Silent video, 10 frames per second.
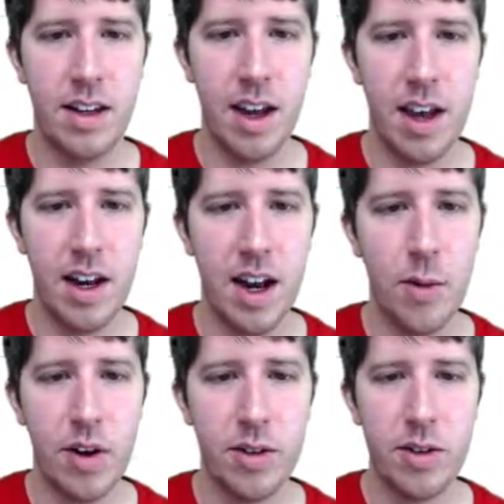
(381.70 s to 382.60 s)
Okay, and I
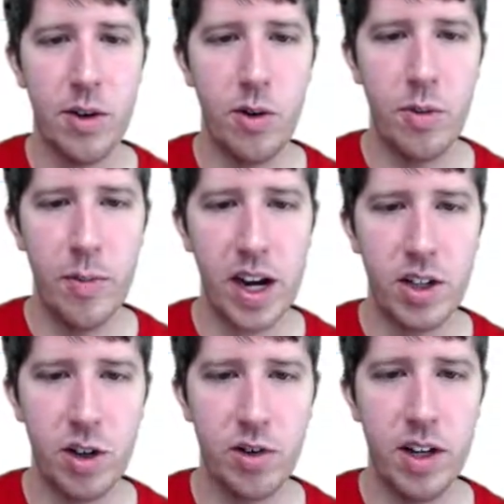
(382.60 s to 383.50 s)
would also make
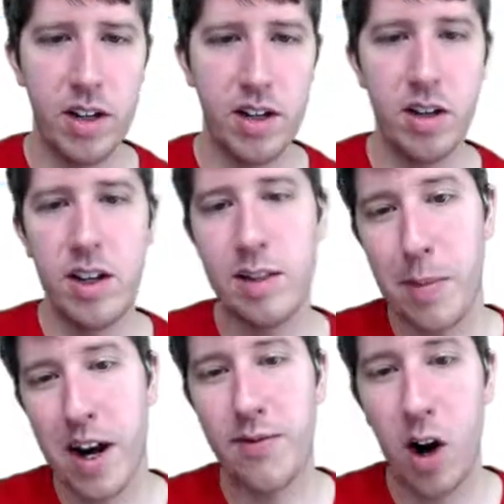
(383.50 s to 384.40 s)
sure that this
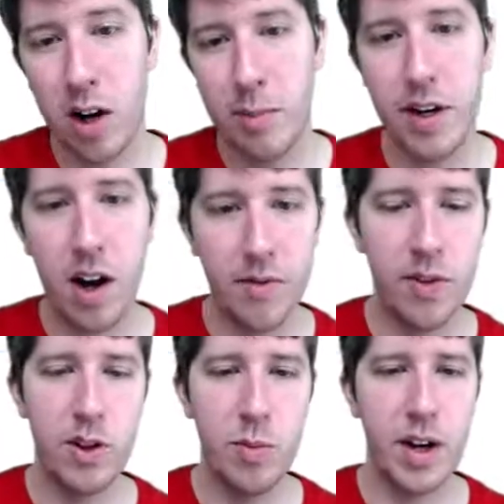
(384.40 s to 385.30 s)
might have already been on
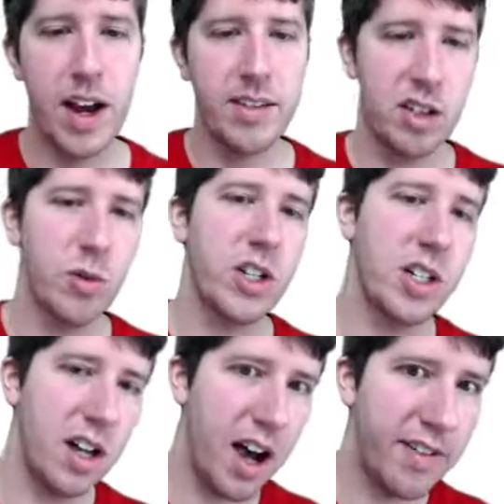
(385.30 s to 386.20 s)
for you, but I had
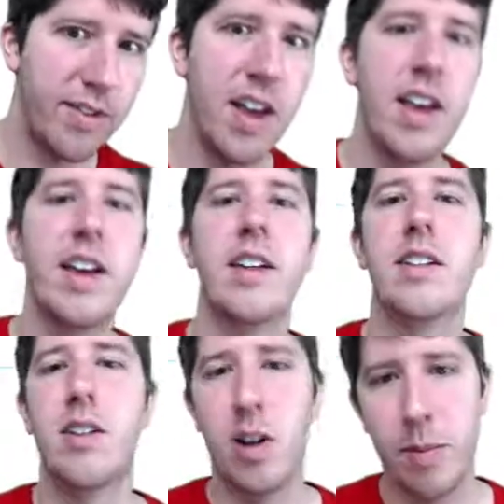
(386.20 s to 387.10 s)
switched it off
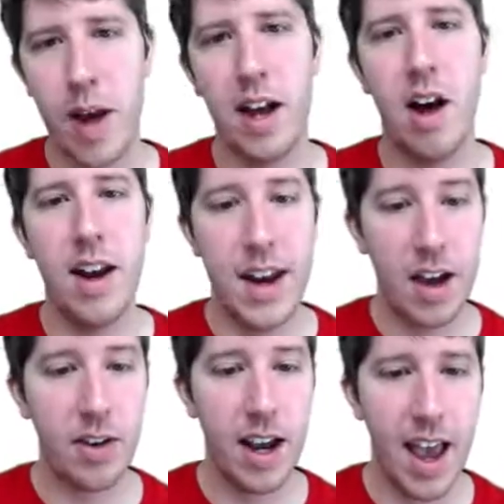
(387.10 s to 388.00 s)
to turn it back on
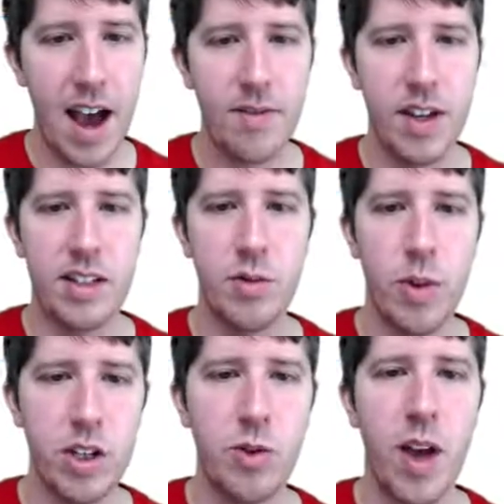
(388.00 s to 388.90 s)
now that I have this. And
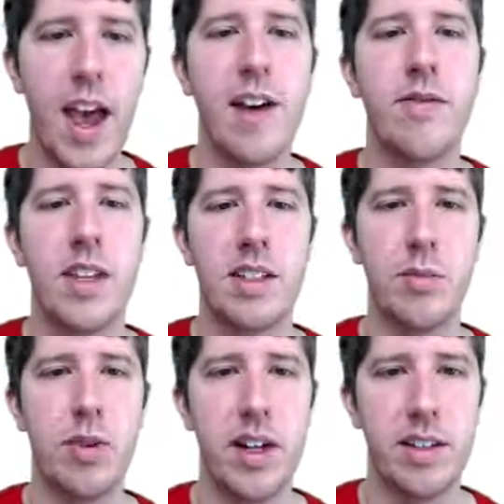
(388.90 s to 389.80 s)
once you have this
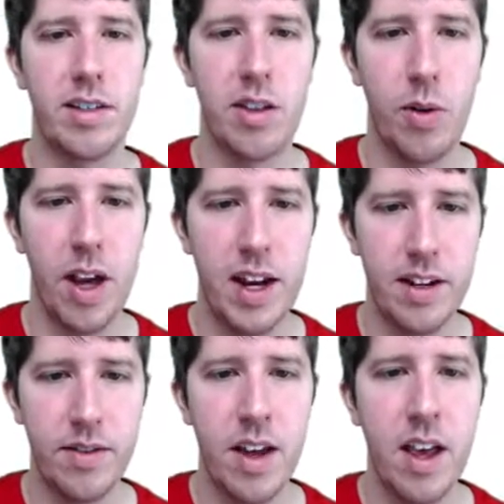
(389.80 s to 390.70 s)
in place, let's go ahead
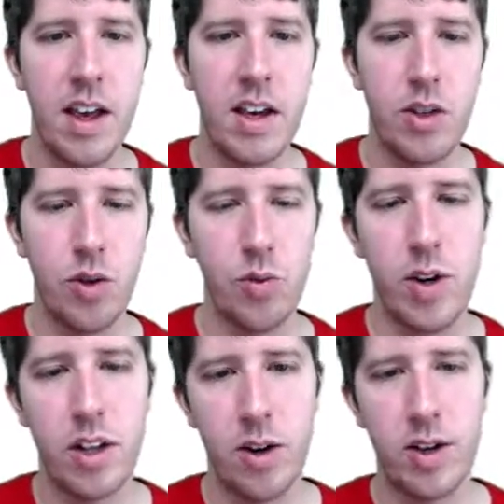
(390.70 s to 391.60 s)
and do the
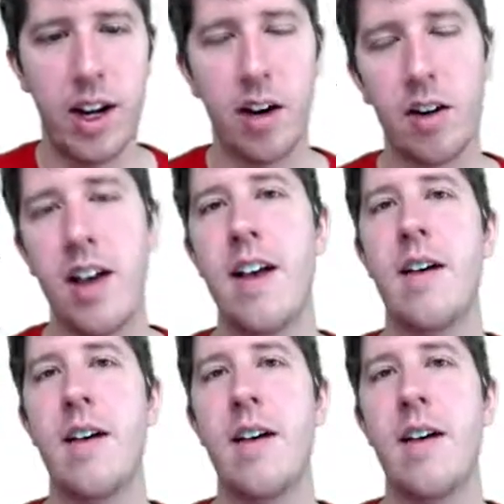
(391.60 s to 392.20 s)
reload here.